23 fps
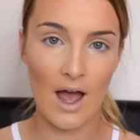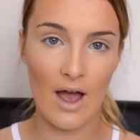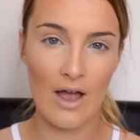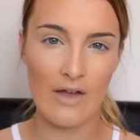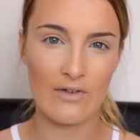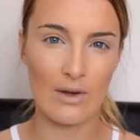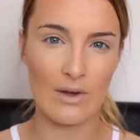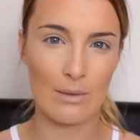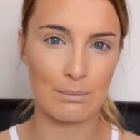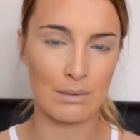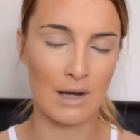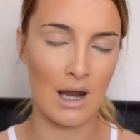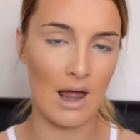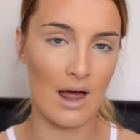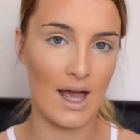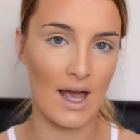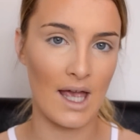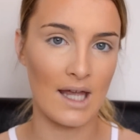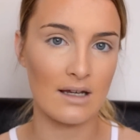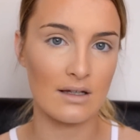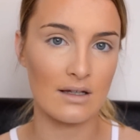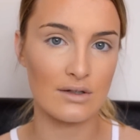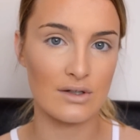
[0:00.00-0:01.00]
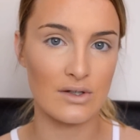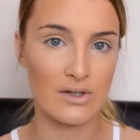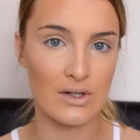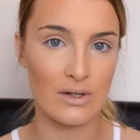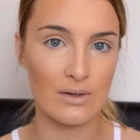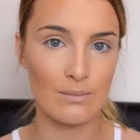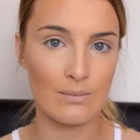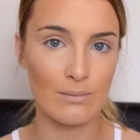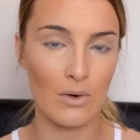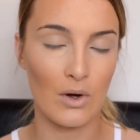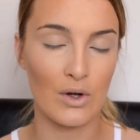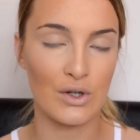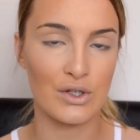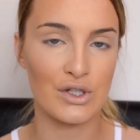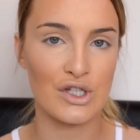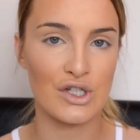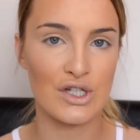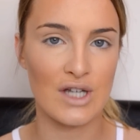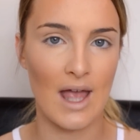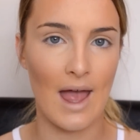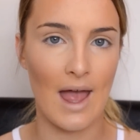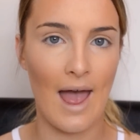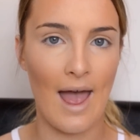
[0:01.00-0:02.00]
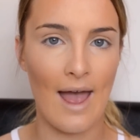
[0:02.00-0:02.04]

I've applied too much